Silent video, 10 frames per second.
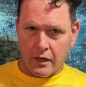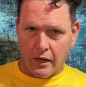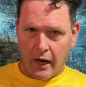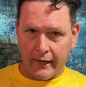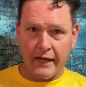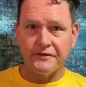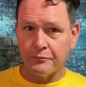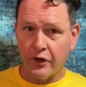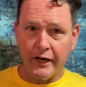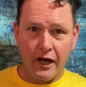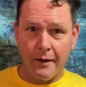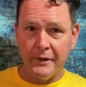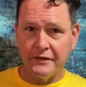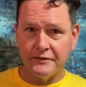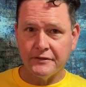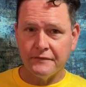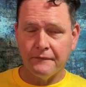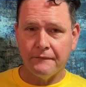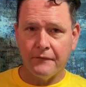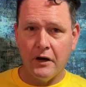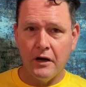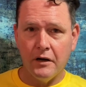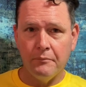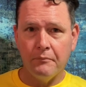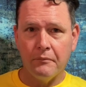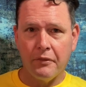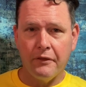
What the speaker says: I got some great comments from